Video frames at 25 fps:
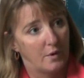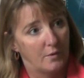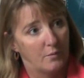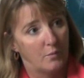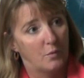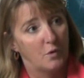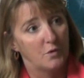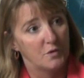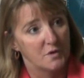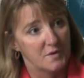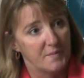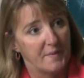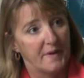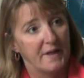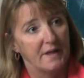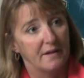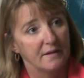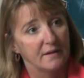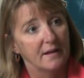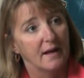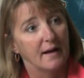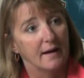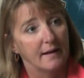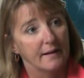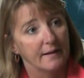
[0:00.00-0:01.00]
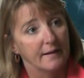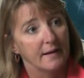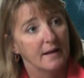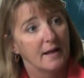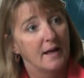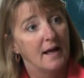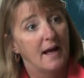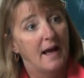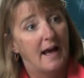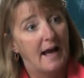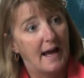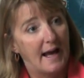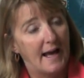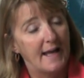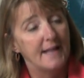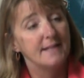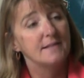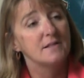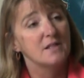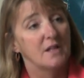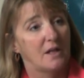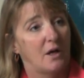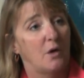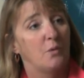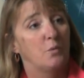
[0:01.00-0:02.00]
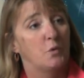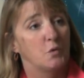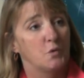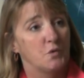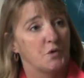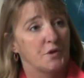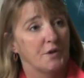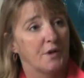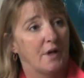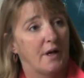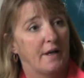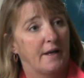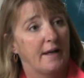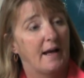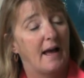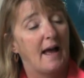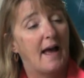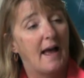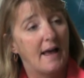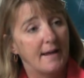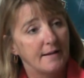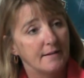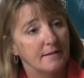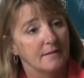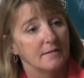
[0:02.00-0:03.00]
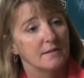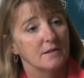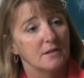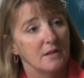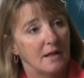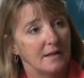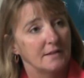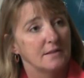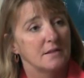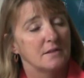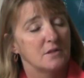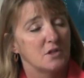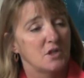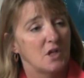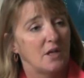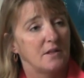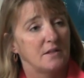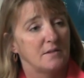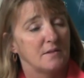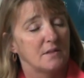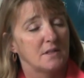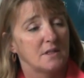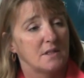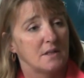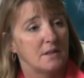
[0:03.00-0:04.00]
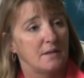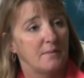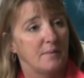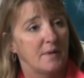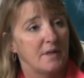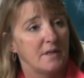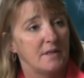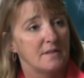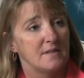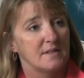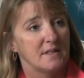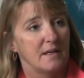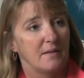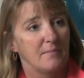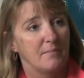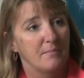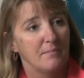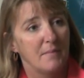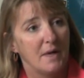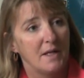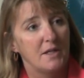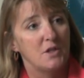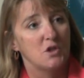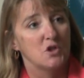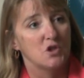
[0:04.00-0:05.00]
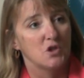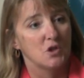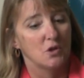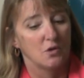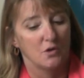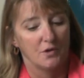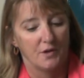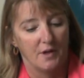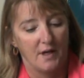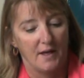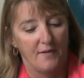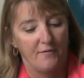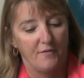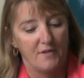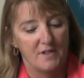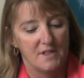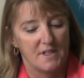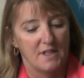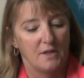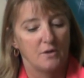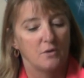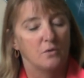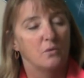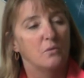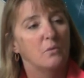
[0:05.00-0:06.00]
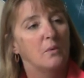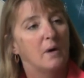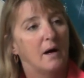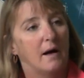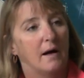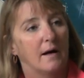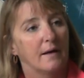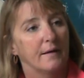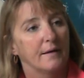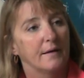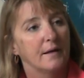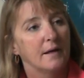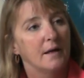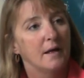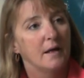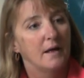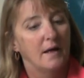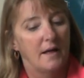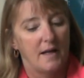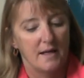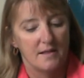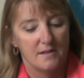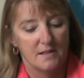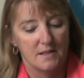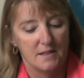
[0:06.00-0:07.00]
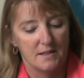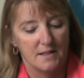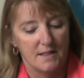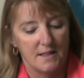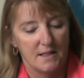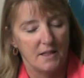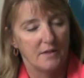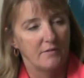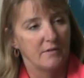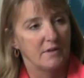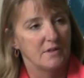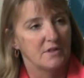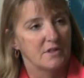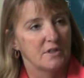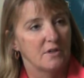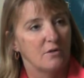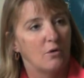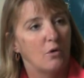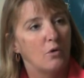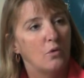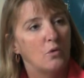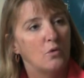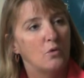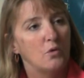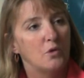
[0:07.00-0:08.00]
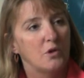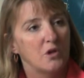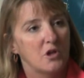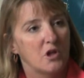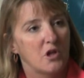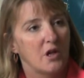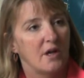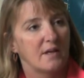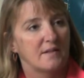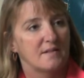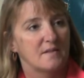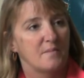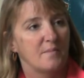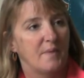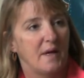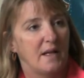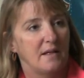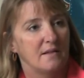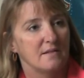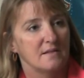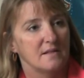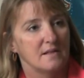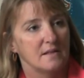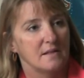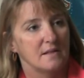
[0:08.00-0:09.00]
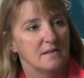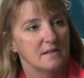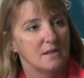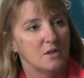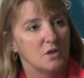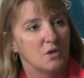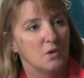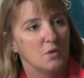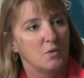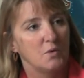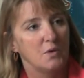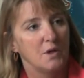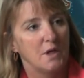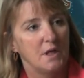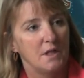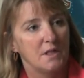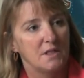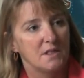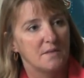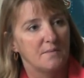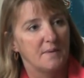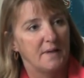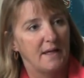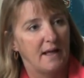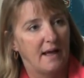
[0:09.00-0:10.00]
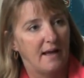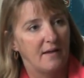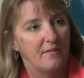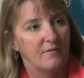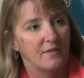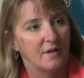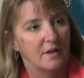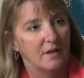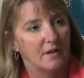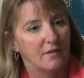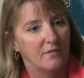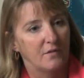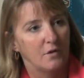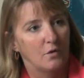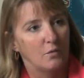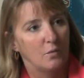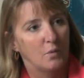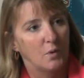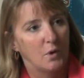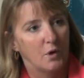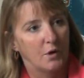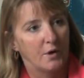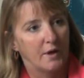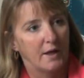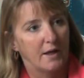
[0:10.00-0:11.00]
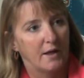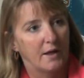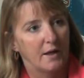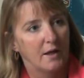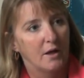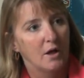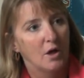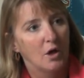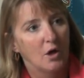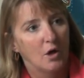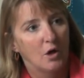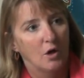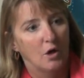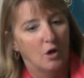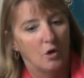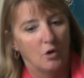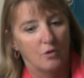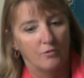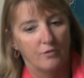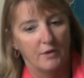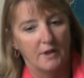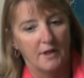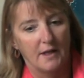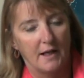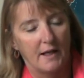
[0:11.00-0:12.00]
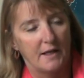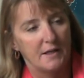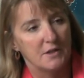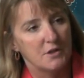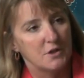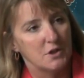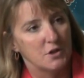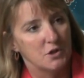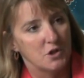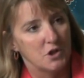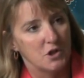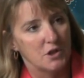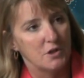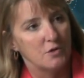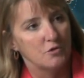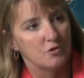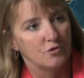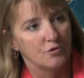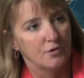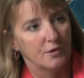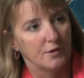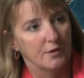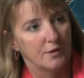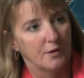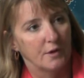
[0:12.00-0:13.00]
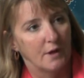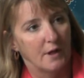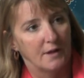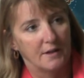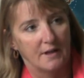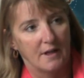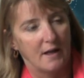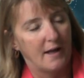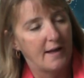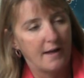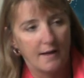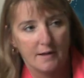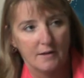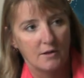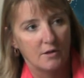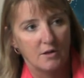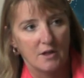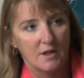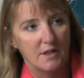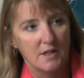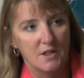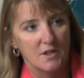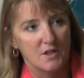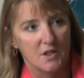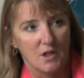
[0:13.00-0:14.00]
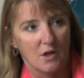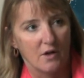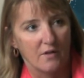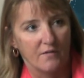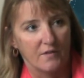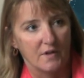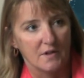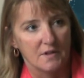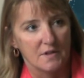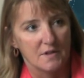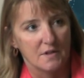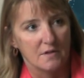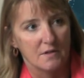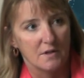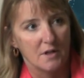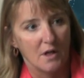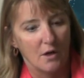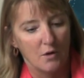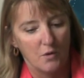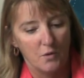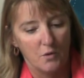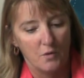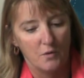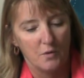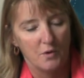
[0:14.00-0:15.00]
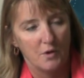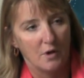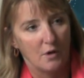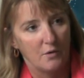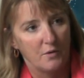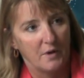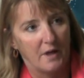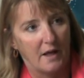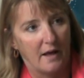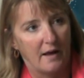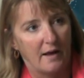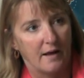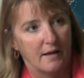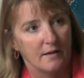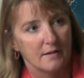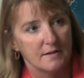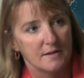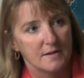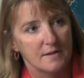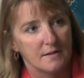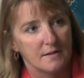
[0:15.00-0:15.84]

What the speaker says: what's being done, and coordinate, and under JCPC make sure that every single one is adhering to all the checks and balances that you need to be having if you're working or related to children under any service. No get-outs.